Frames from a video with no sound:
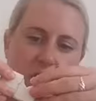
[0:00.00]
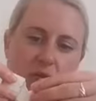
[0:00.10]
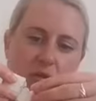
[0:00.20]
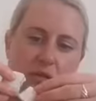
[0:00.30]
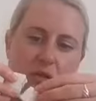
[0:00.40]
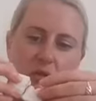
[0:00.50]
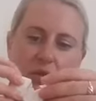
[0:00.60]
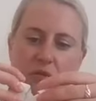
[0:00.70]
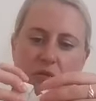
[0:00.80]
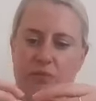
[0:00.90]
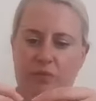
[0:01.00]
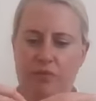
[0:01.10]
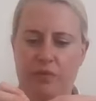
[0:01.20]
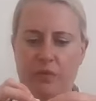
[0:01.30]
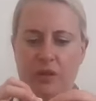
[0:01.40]
So I don't know.
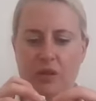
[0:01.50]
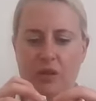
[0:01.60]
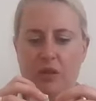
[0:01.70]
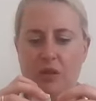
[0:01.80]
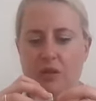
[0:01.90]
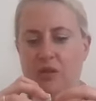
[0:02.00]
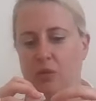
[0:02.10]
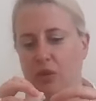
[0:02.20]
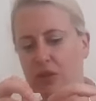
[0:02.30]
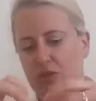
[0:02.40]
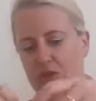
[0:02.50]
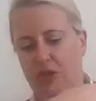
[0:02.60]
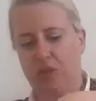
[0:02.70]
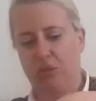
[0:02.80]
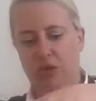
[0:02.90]
Quite
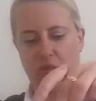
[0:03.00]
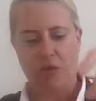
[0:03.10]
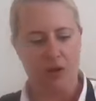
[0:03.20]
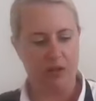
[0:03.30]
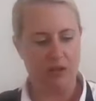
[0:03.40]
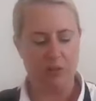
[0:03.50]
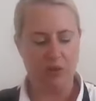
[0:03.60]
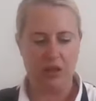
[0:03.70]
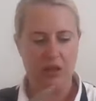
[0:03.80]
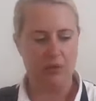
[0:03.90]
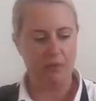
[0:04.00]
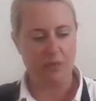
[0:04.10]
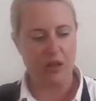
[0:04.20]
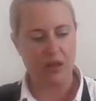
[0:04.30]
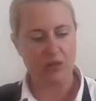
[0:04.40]
interesting though with the rind, with the
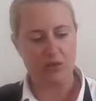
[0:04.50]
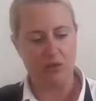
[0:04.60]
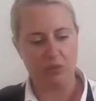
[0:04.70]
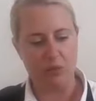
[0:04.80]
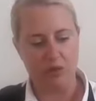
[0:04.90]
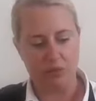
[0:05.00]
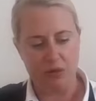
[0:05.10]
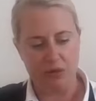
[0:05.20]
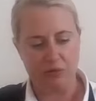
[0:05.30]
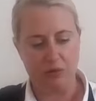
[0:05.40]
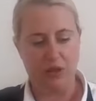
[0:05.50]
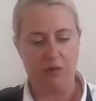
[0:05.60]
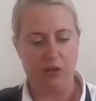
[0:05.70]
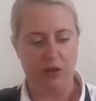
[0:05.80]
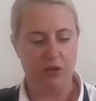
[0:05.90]
um, ash through the middle. Looks really
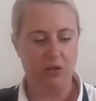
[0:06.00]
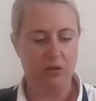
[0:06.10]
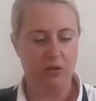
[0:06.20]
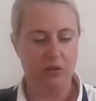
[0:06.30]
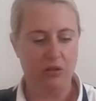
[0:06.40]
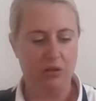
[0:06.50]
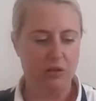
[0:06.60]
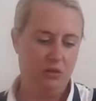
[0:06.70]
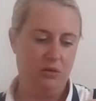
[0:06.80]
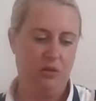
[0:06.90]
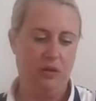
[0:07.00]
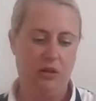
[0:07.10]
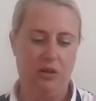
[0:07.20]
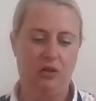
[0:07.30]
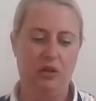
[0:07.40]
fun
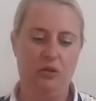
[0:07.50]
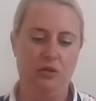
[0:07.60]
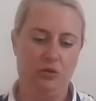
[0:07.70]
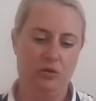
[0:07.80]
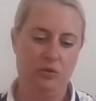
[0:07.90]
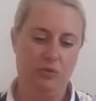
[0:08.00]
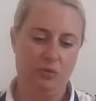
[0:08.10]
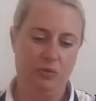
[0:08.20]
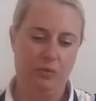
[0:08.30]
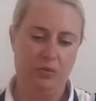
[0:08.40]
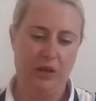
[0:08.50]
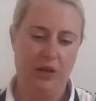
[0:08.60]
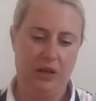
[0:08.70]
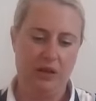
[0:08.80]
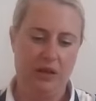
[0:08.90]
and unusual. Yeah,
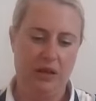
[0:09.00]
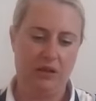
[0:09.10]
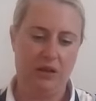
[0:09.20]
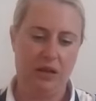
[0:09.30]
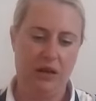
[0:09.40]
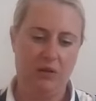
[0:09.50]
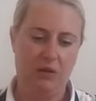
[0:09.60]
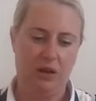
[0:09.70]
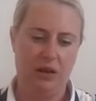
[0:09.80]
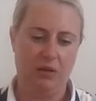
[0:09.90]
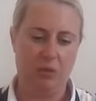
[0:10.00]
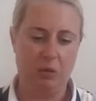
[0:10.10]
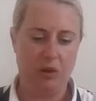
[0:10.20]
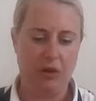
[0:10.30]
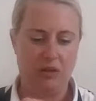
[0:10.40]
that, that's held together a
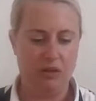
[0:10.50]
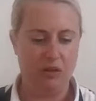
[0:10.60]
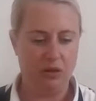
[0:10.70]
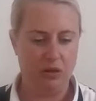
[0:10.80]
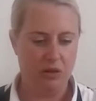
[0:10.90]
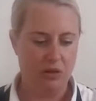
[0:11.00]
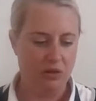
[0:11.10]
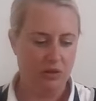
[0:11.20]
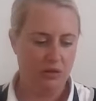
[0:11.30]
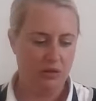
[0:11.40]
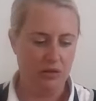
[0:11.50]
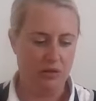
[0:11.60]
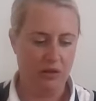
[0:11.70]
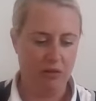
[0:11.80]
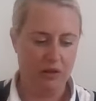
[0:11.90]
bit better.
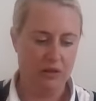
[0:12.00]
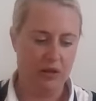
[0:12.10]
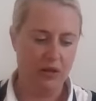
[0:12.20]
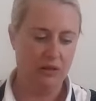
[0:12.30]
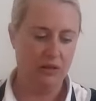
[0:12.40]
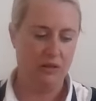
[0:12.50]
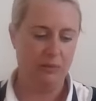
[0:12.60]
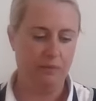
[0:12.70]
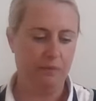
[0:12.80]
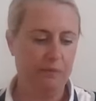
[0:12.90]
Let's give it a taste.